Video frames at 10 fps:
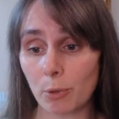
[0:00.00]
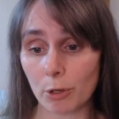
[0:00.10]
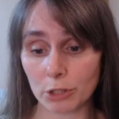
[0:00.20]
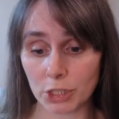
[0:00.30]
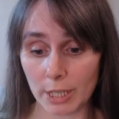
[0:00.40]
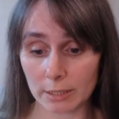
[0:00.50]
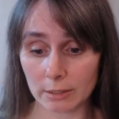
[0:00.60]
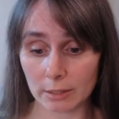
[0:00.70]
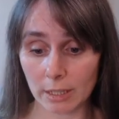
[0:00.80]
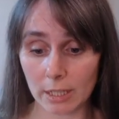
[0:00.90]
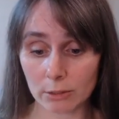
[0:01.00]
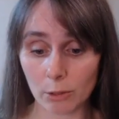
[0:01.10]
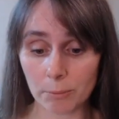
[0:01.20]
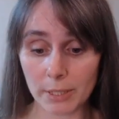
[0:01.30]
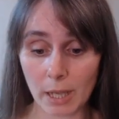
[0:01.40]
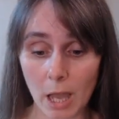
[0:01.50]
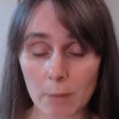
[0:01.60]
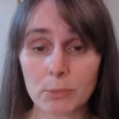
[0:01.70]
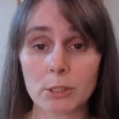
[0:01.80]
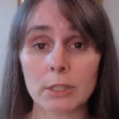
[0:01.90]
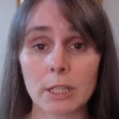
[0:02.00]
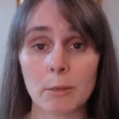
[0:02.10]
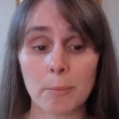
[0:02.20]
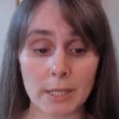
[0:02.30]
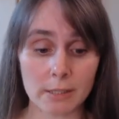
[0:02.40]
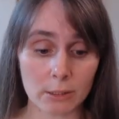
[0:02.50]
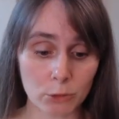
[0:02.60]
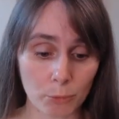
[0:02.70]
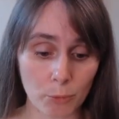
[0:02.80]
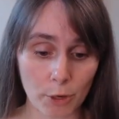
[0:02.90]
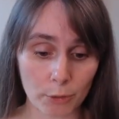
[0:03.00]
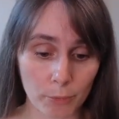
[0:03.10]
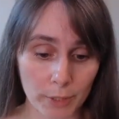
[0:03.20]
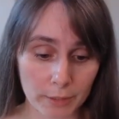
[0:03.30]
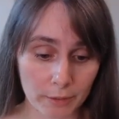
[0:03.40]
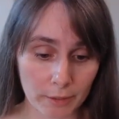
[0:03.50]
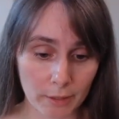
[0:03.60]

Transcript: project. It'll be absolutely amazing to work with.